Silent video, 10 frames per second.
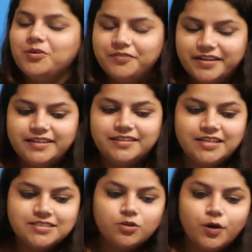All right.
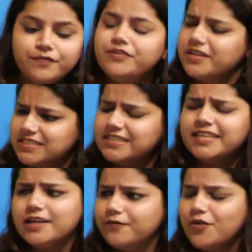So a lot of interesting
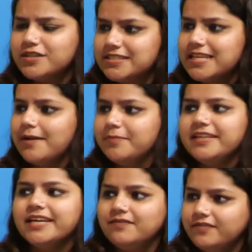thing, of course, is
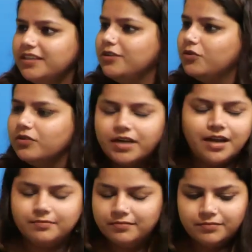happening, and we,
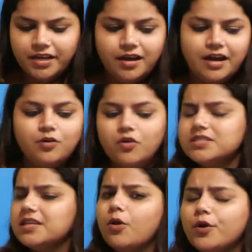come
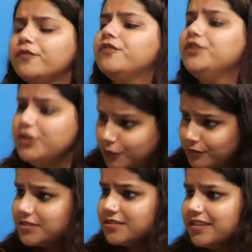across a lot of
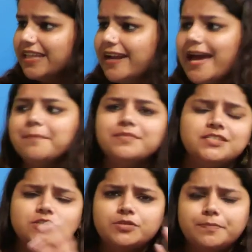news that happens
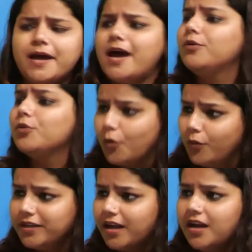in Japan or
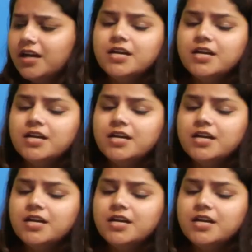Korea.